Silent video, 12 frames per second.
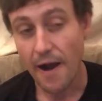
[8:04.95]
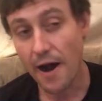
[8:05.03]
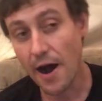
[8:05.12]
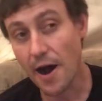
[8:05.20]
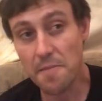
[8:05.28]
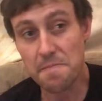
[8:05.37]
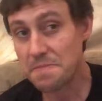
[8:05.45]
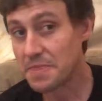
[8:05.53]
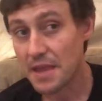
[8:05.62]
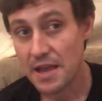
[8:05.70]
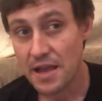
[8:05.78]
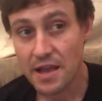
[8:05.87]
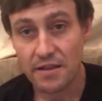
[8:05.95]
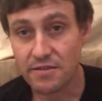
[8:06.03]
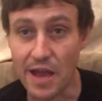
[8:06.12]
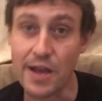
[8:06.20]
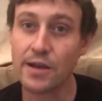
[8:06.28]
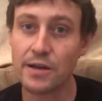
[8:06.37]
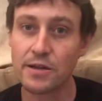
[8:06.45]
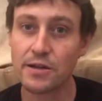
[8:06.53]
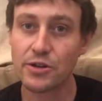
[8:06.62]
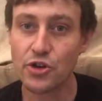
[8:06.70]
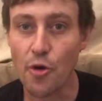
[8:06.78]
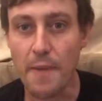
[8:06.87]
um, then
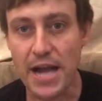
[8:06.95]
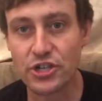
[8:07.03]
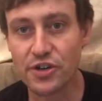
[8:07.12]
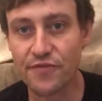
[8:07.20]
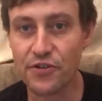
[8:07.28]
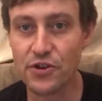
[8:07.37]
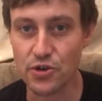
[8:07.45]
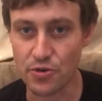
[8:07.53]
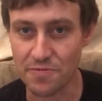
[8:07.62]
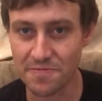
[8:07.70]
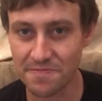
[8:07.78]
no magic for you.